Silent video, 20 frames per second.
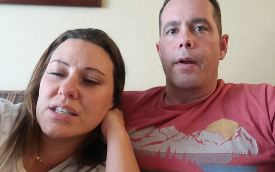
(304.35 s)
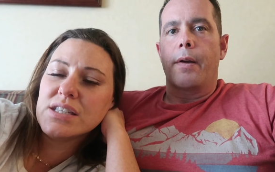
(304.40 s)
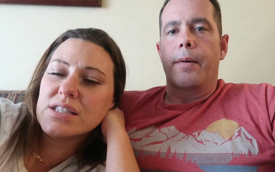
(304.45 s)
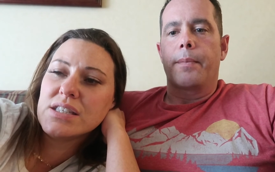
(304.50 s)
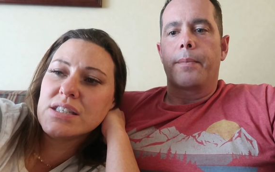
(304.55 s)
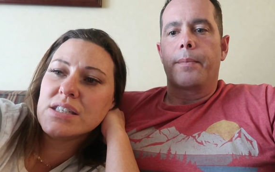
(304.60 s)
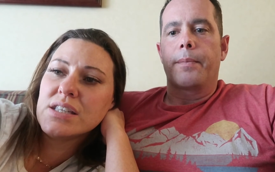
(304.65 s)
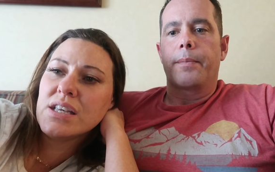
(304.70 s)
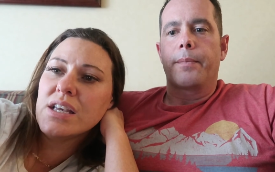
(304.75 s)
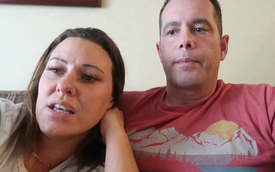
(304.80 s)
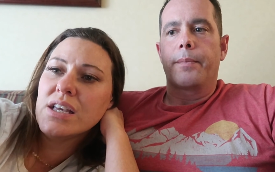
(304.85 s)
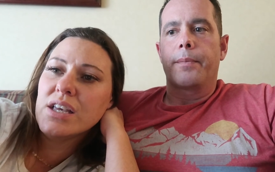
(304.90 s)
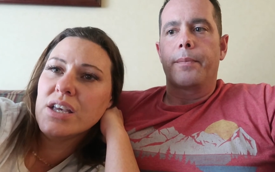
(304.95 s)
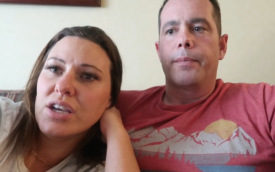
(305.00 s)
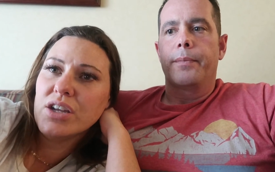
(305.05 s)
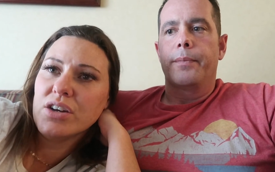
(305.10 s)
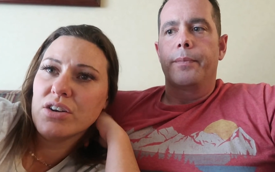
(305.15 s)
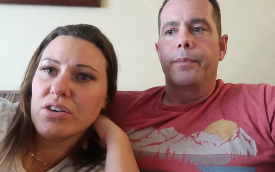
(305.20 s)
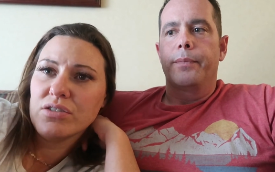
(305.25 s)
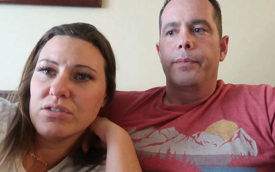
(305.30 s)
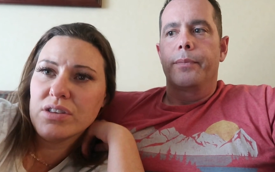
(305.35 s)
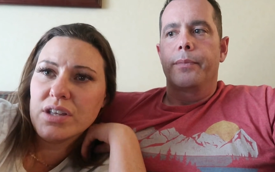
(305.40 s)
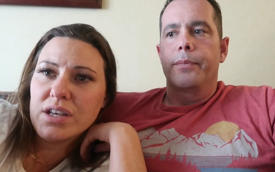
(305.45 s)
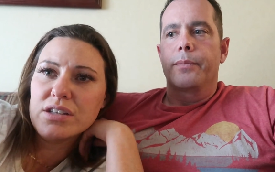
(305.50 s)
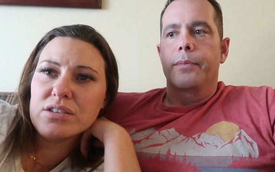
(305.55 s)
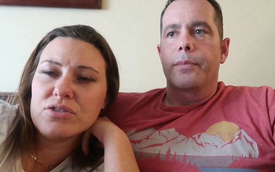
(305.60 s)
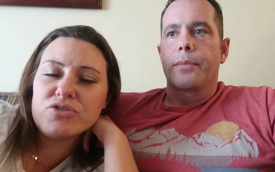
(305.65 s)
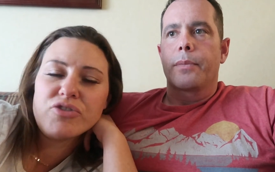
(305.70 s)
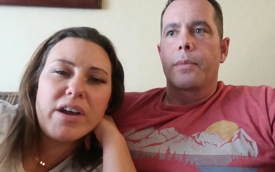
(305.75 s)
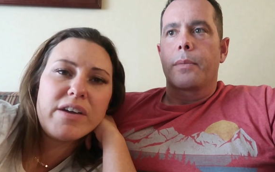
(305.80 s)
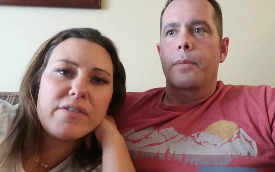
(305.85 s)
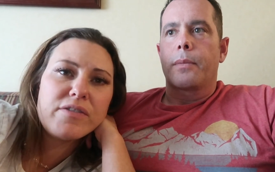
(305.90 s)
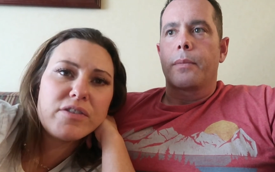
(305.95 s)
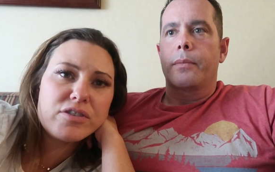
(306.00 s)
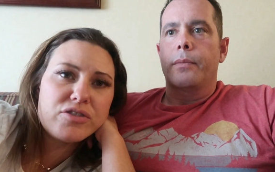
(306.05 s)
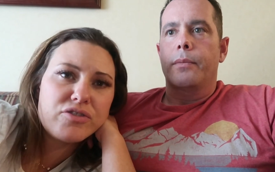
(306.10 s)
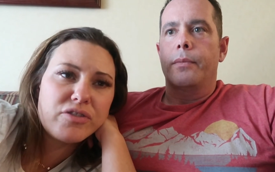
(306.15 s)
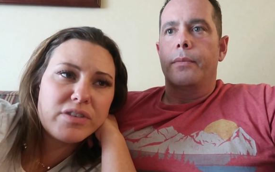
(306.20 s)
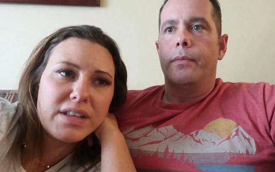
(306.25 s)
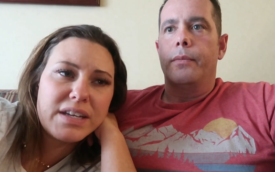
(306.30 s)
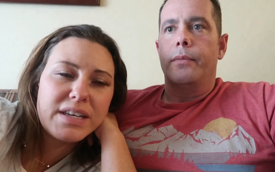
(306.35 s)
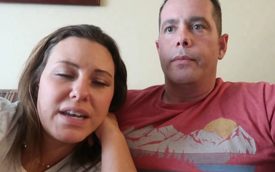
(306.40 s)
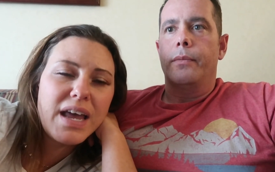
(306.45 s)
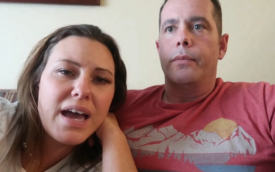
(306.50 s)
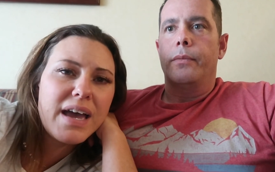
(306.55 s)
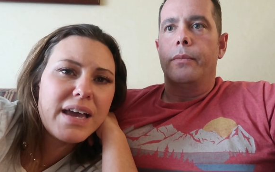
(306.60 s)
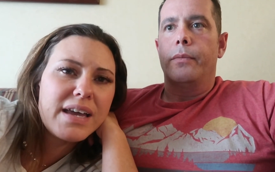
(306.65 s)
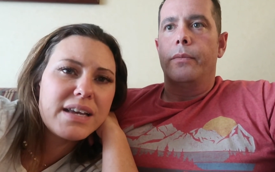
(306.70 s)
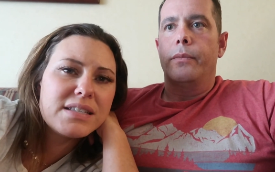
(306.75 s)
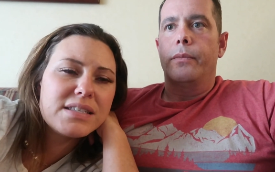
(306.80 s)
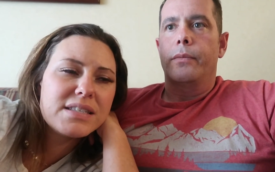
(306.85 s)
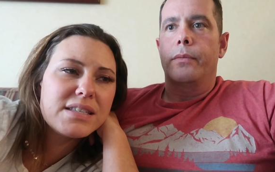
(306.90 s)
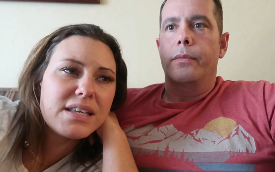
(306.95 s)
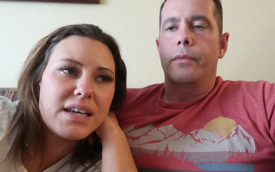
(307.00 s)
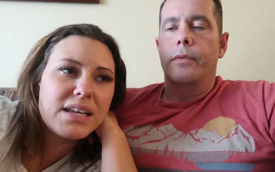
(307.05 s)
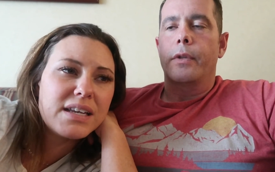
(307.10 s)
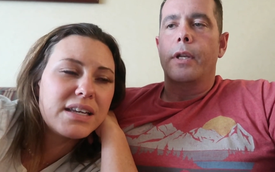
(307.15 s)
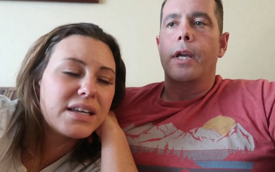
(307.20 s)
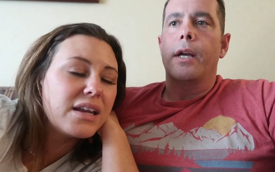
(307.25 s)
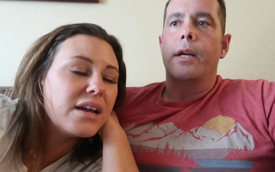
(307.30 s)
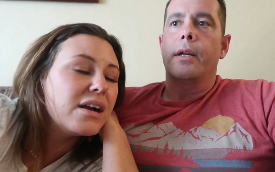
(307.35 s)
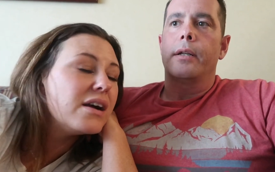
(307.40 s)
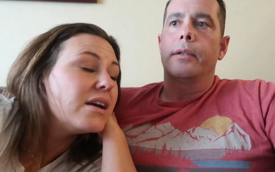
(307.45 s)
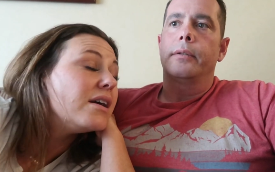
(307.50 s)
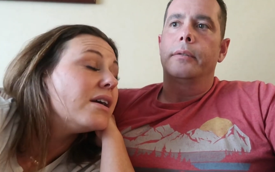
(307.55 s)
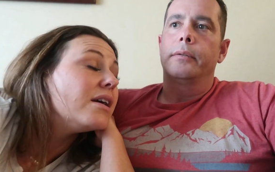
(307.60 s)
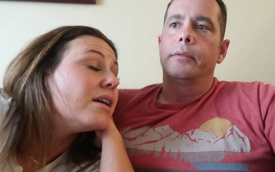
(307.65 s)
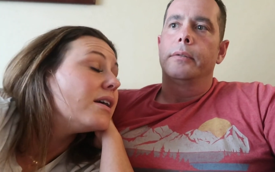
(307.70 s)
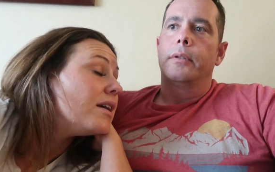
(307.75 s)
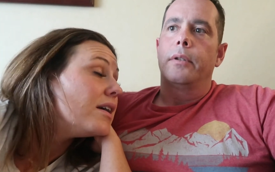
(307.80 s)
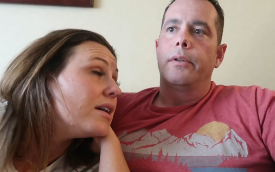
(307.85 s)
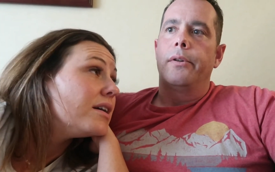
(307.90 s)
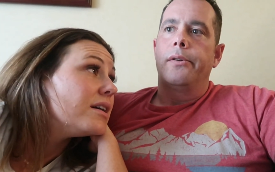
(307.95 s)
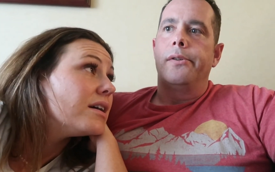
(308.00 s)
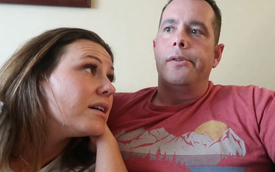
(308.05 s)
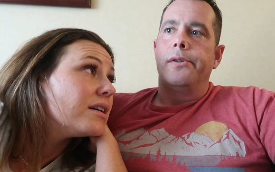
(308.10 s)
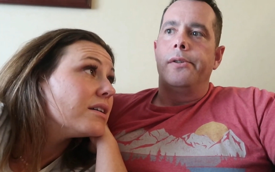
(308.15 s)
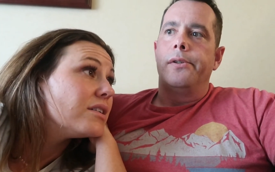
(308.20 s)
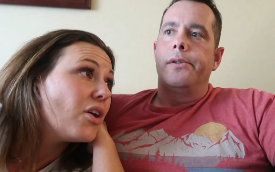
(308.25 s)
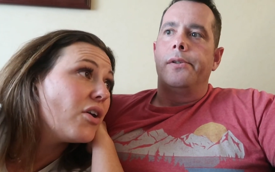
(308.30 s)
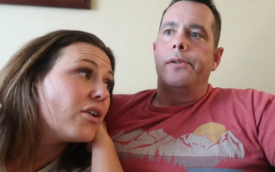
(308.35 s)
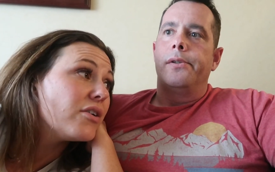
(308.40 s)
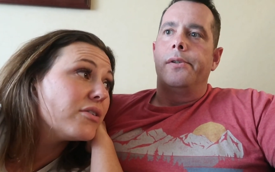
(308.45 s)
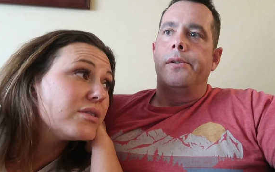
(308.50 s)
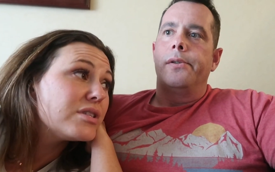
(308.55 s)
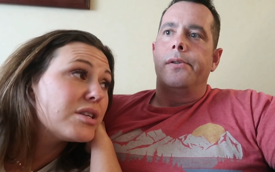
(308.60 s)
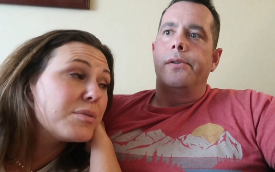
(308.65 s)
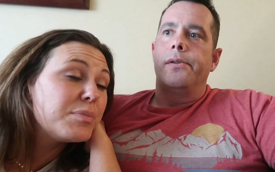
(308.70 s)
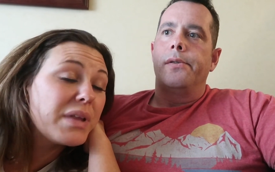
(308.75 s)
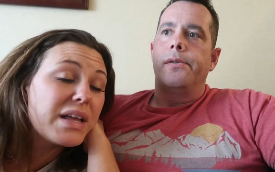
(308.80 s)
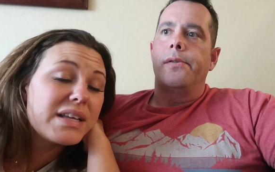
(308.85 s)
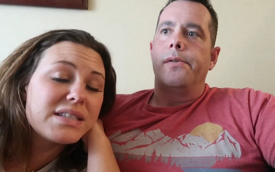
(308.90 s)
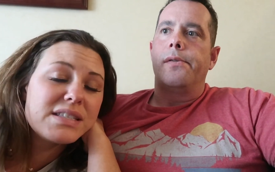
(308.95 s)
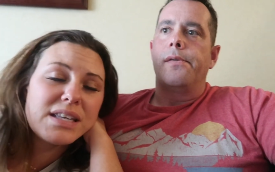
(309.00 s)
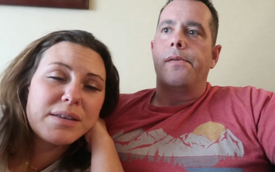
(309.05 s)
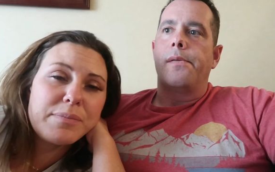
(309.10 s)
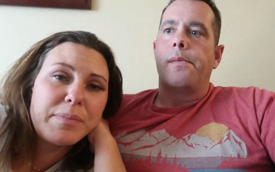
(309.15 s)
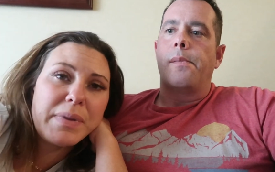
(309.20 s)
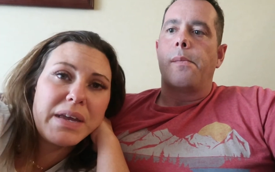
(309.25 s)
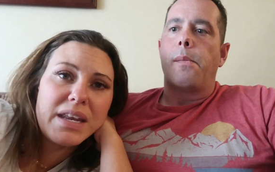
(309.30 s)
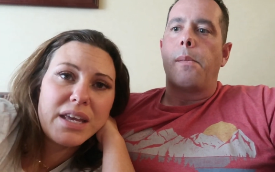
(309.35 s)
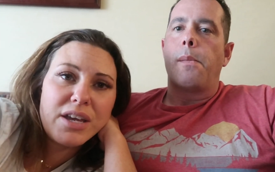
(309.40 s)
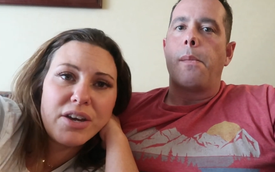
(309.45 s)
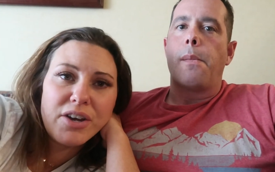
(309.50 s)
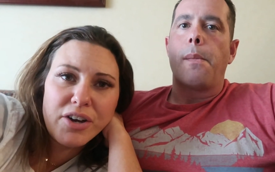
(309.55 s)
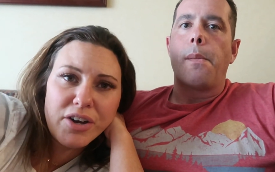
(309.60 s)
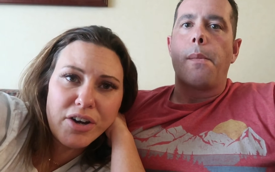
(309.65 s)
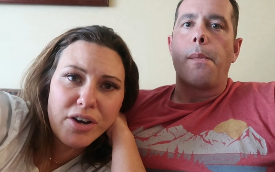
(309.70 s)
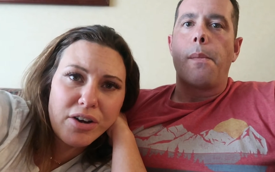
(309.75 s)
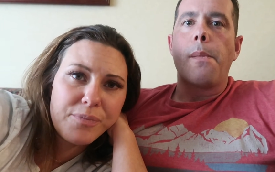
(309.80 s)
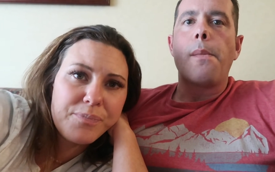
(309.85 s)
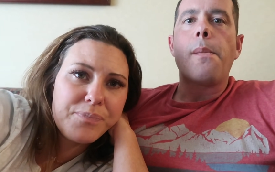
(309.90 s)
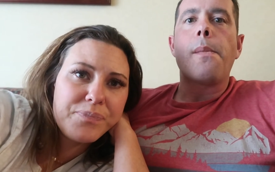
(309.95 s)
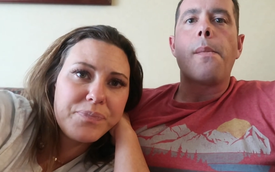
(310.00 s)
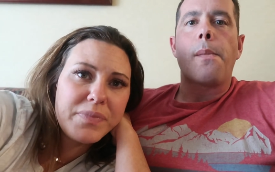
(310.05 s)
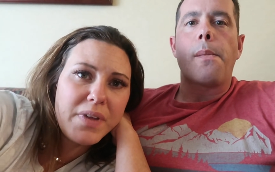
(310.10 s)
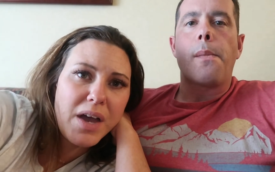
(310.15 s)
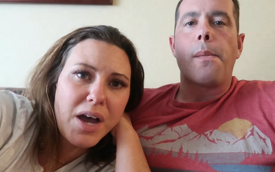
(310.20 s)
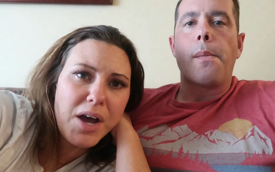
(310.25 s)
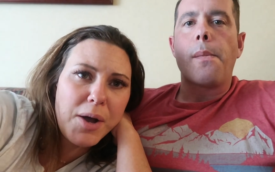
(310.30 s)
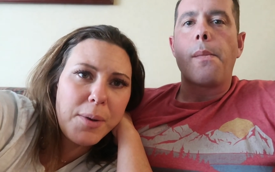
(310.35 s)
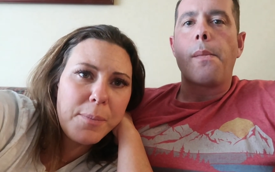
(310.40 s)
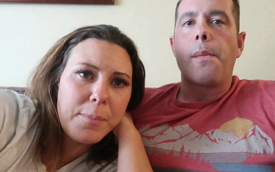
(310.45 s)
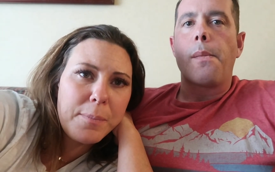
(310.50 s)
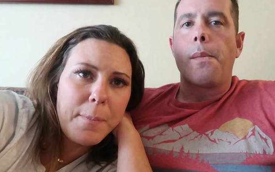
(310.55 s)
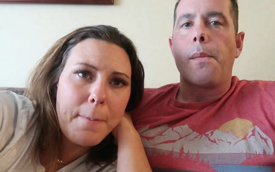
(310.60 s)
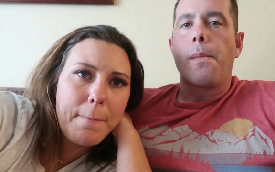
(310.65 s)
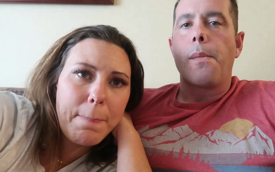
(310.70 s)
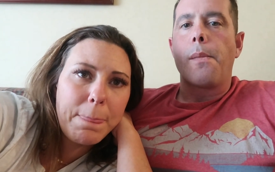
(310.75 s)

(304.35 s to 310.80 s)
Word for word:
Speaker 1: yeah. it's, you know, the driver's really nice. And yeah. no, it was a blessing meeting her. Mm -hmm. um,